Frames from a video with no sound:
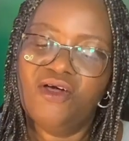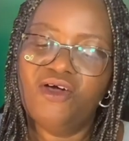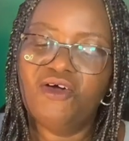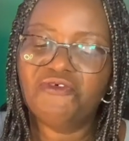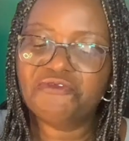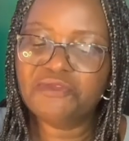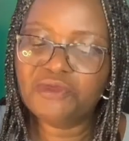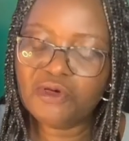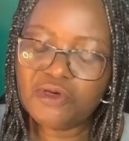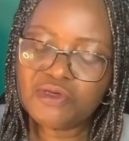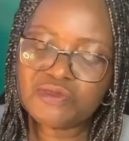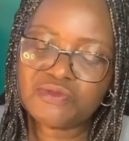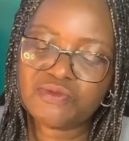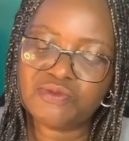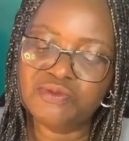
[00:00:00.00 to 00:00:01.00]
of
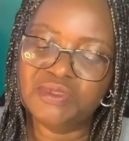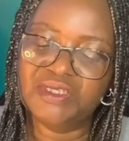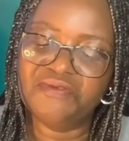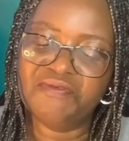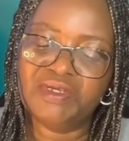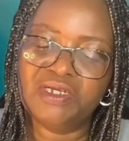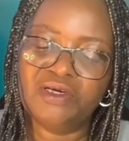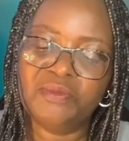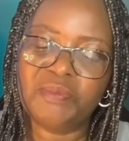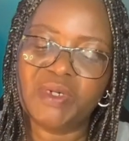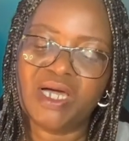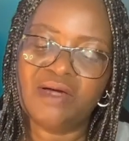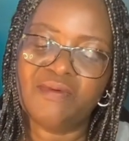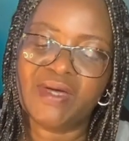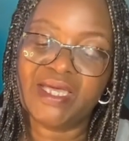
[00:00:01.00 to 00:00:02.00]
those to develop
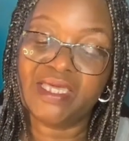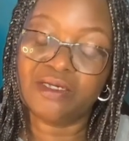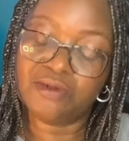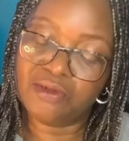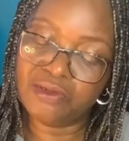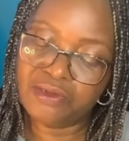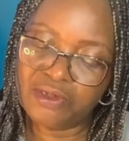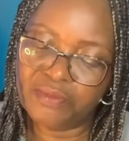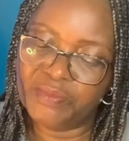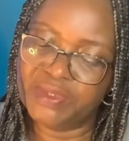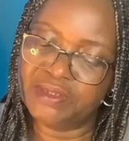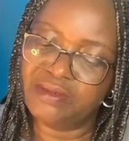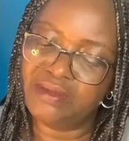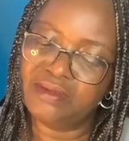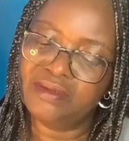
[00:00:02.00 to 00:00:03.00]
our
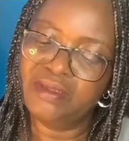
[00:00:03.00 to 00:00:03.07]
economy.